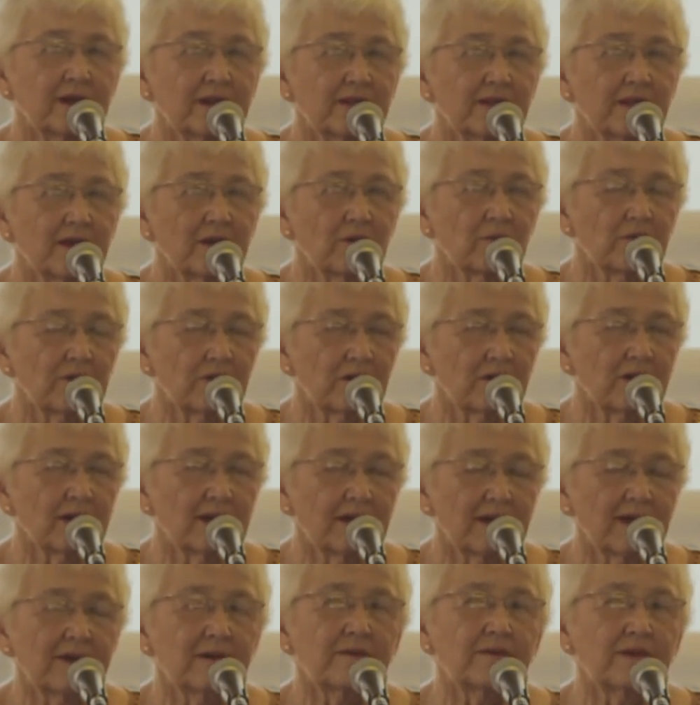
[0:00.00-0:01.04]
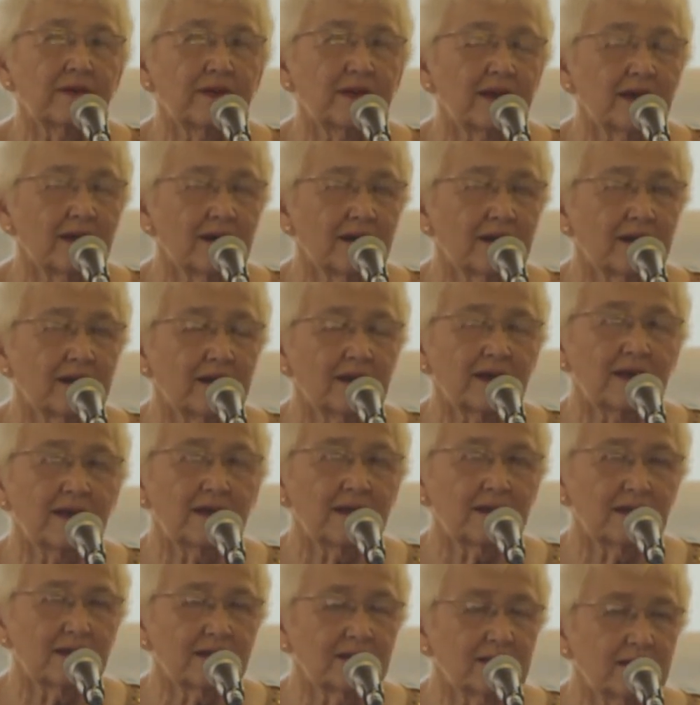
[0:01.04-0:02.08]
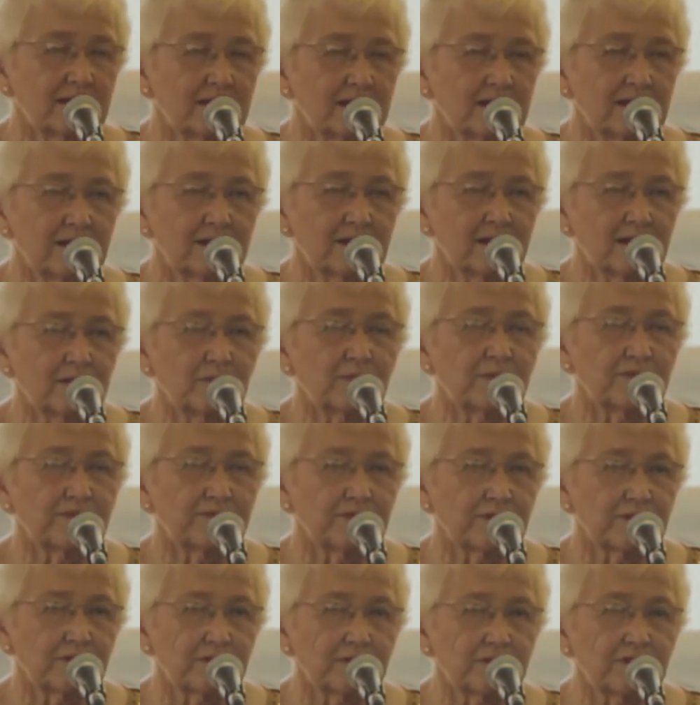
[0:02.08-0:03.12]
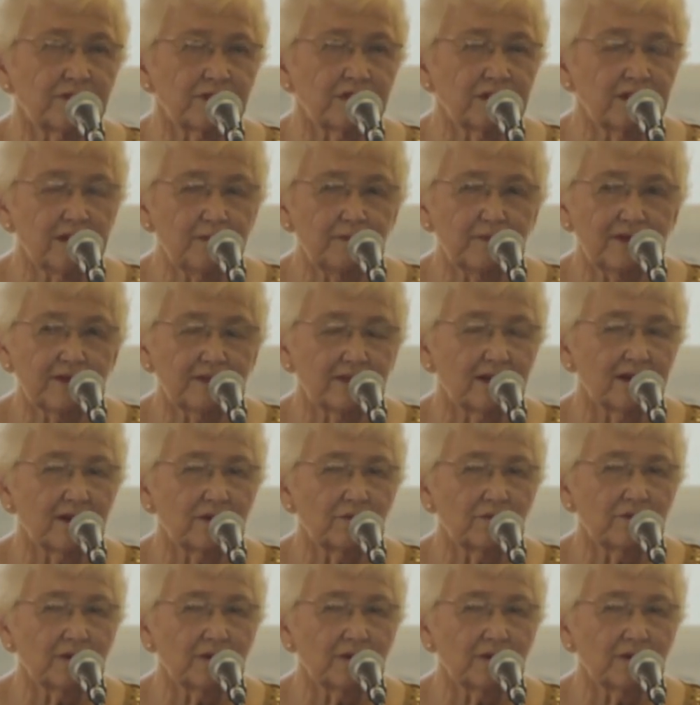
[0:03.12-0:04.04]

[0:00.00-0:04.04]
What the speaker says: they were a county entity and they preferred to keep it that